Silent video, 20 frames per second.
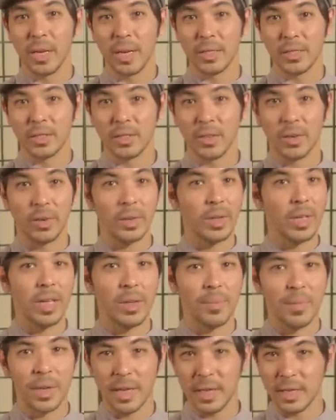And so
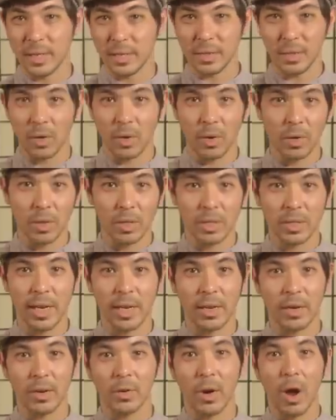him and his whole
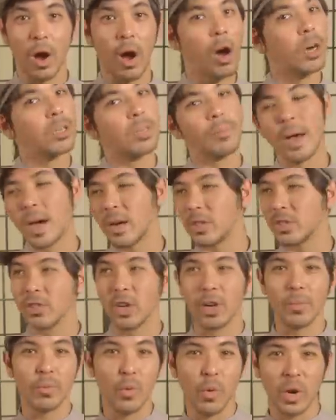clique are all about
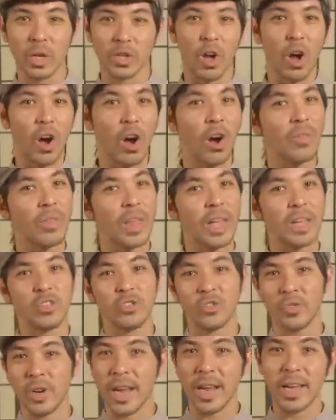Sheng Pu'er. It's all they
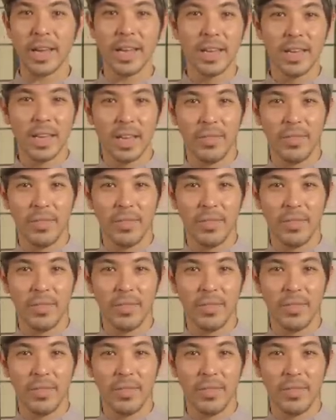drink.